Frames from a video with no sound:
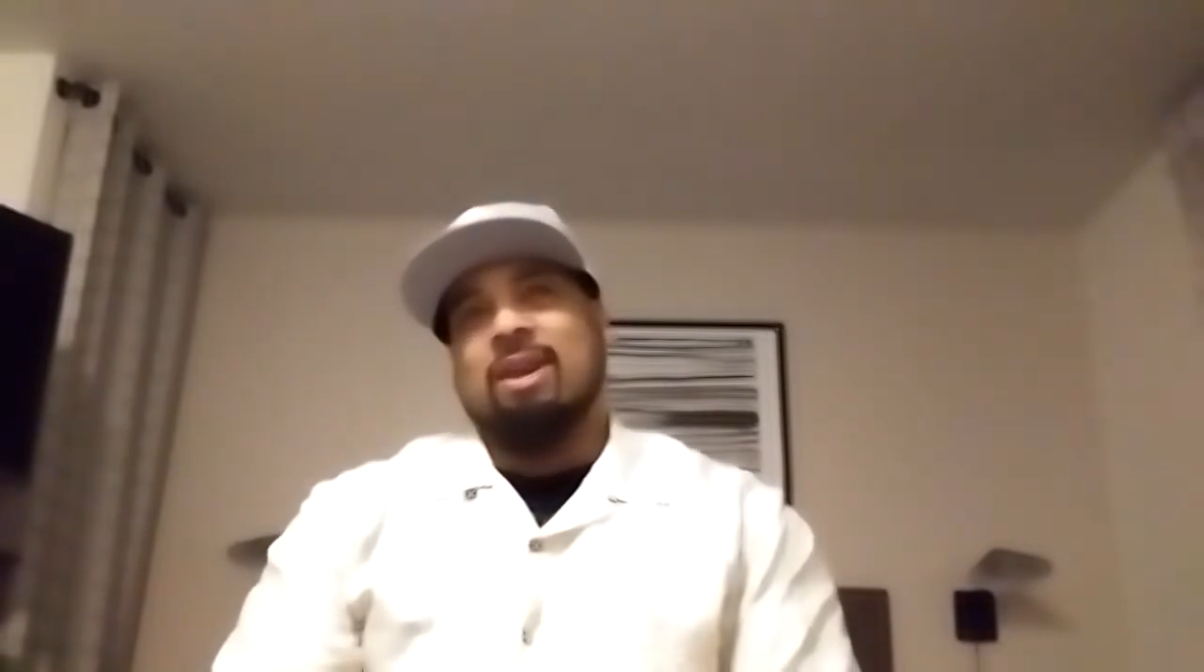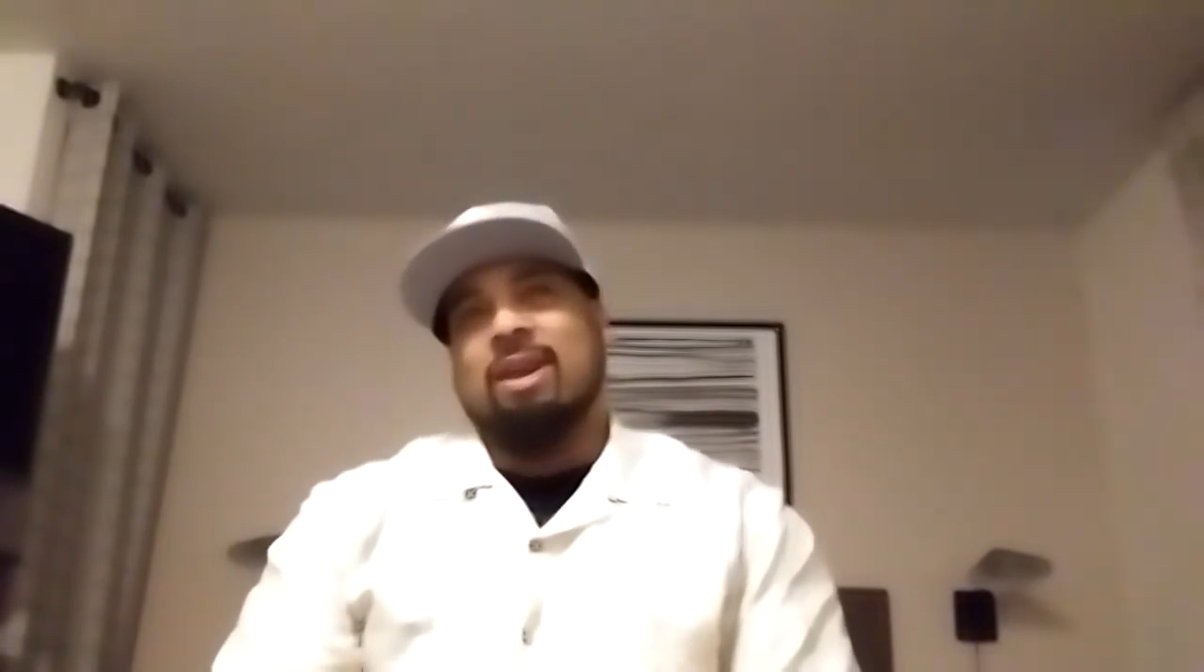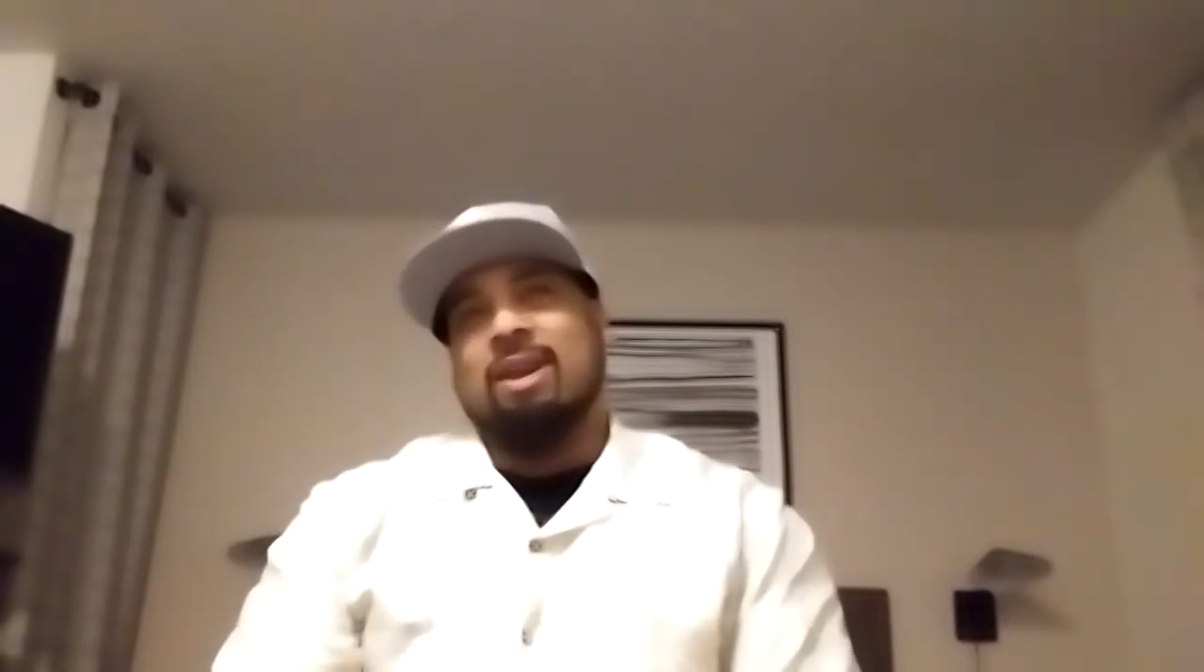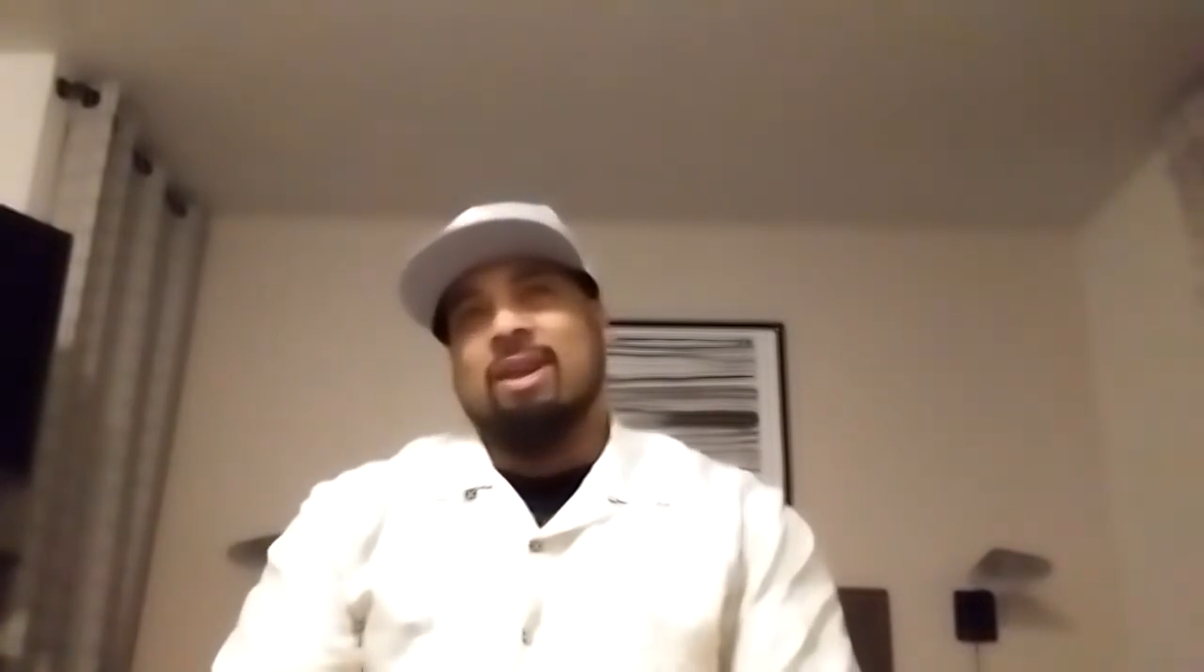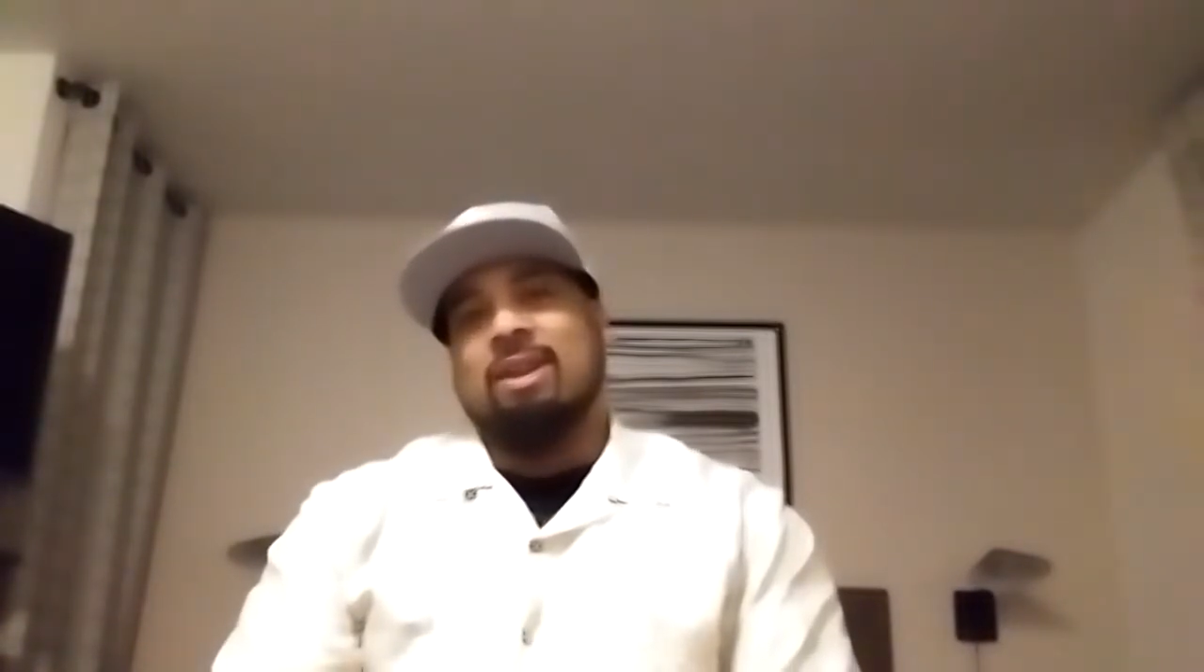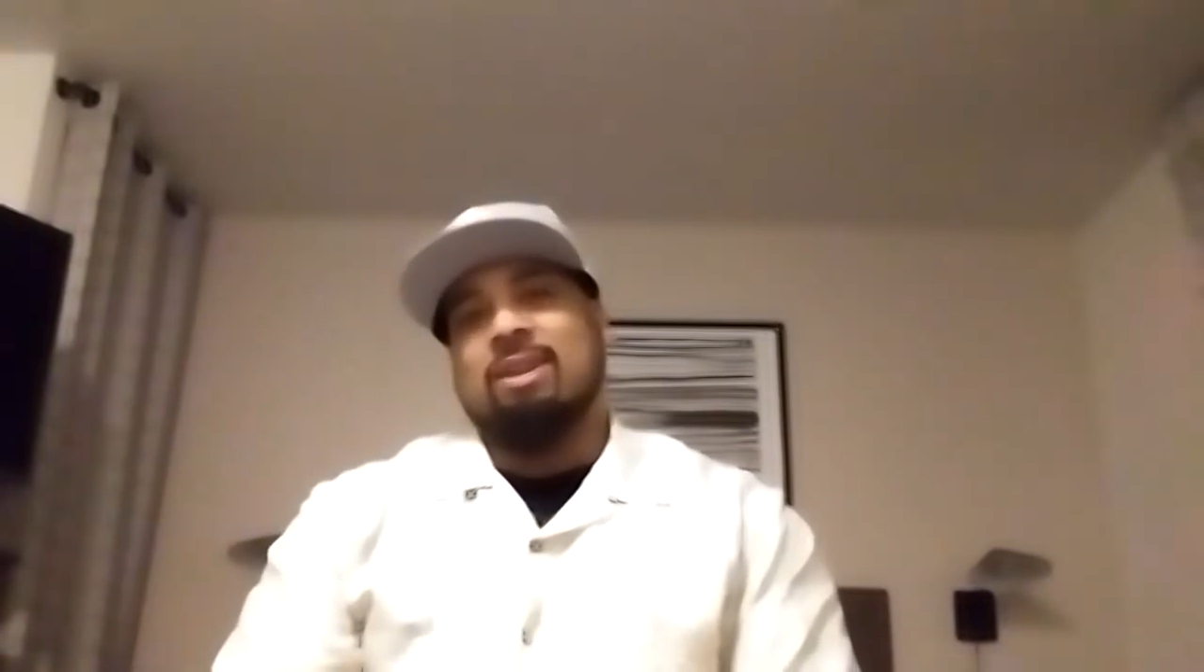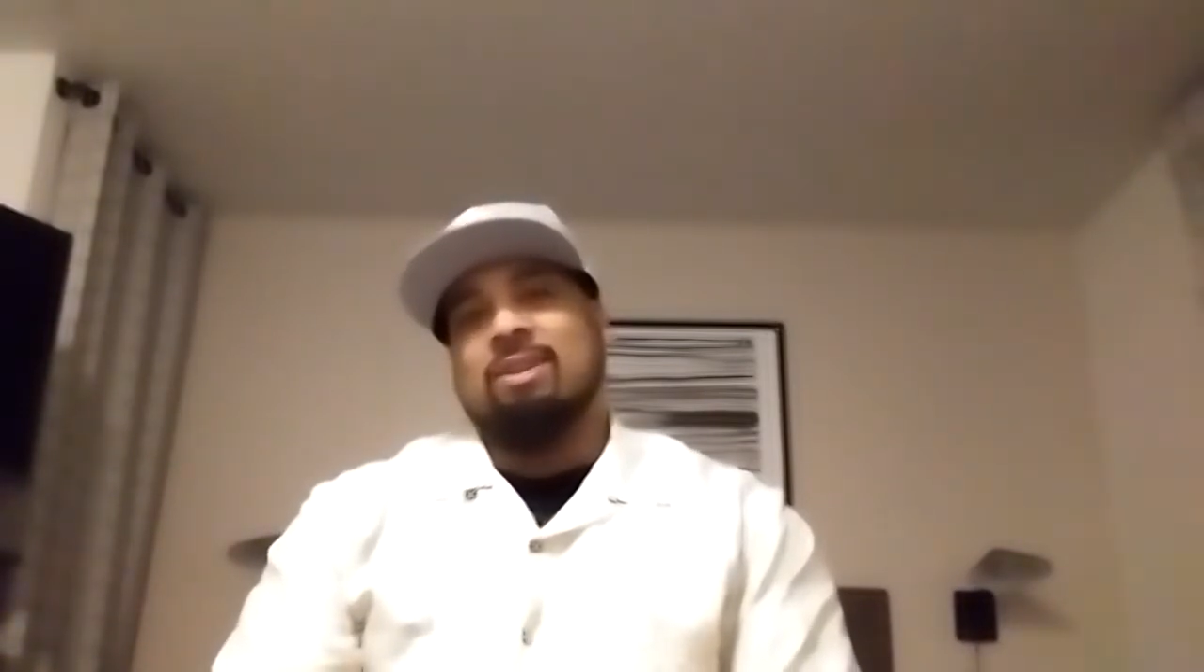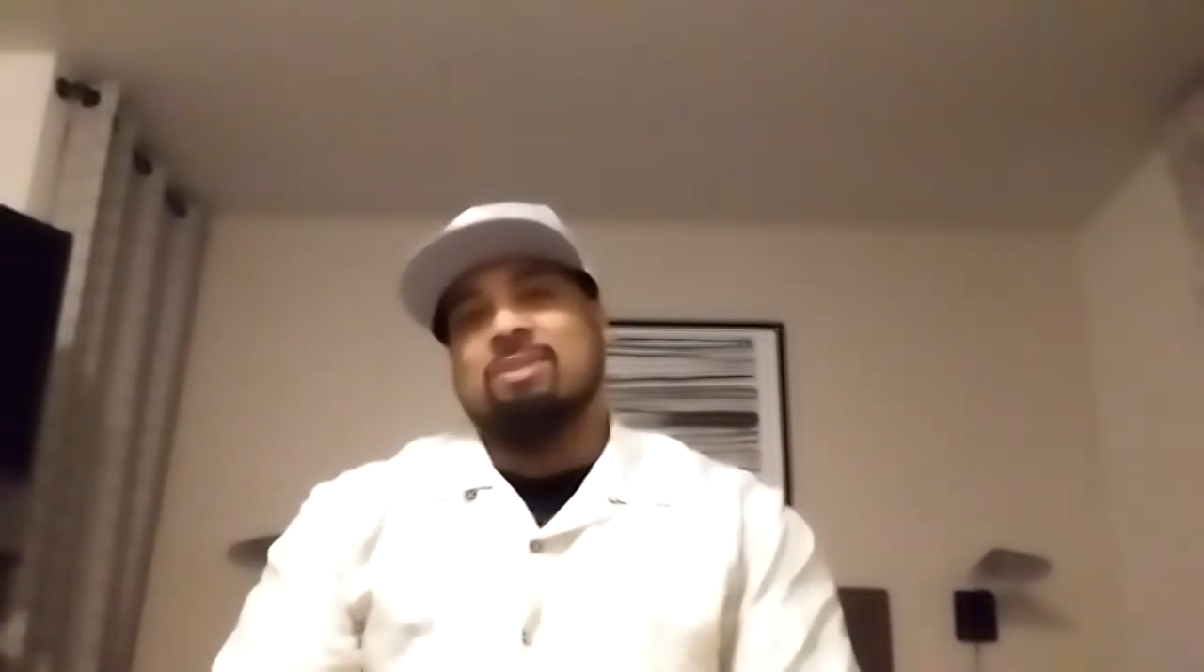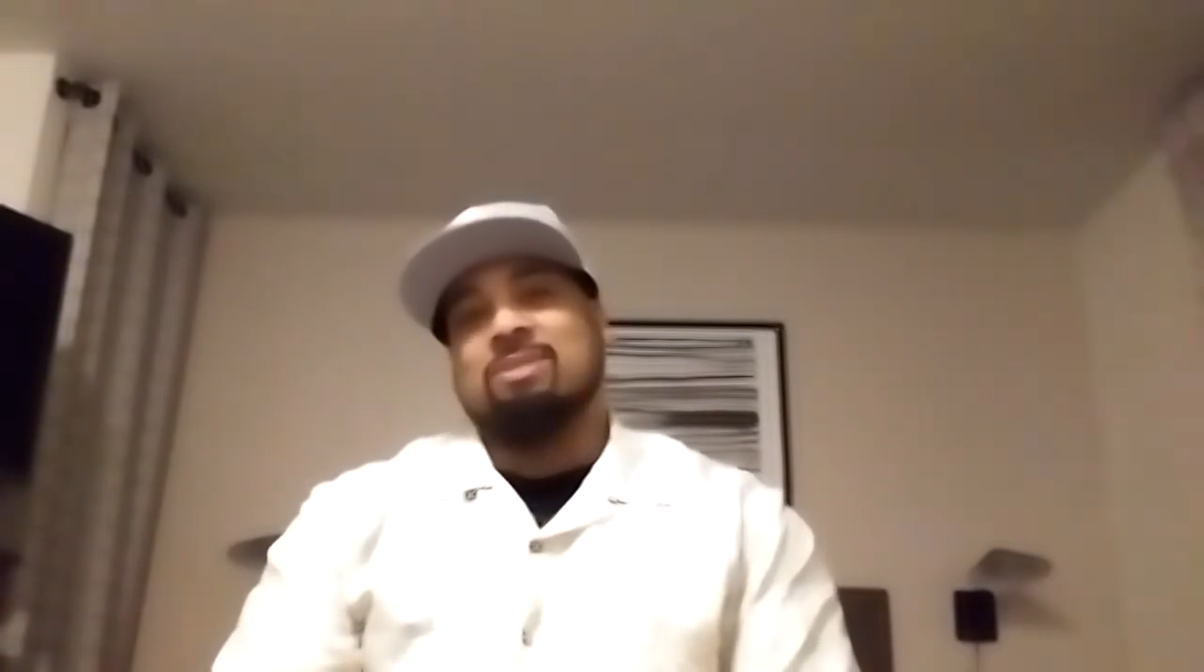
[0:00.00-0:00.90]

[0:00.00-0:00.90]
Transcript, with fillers: And